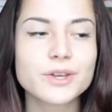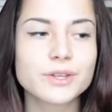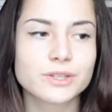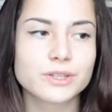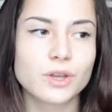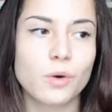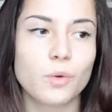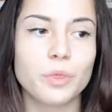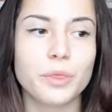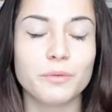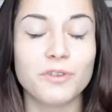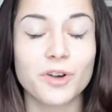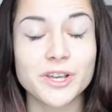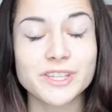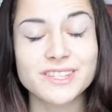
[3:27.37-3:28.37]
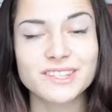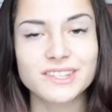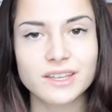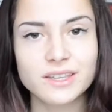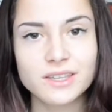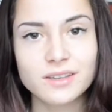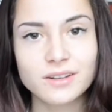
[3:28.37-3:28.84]
So the voices
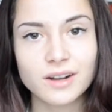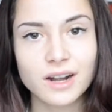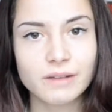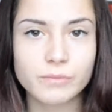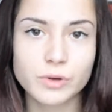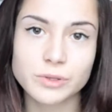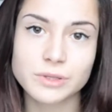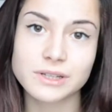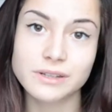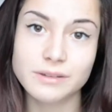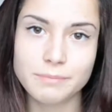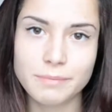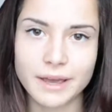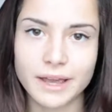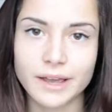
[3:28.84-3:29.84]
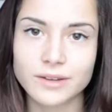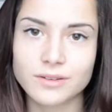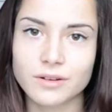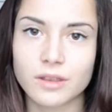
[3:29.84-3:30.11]
they hear are mostly bad,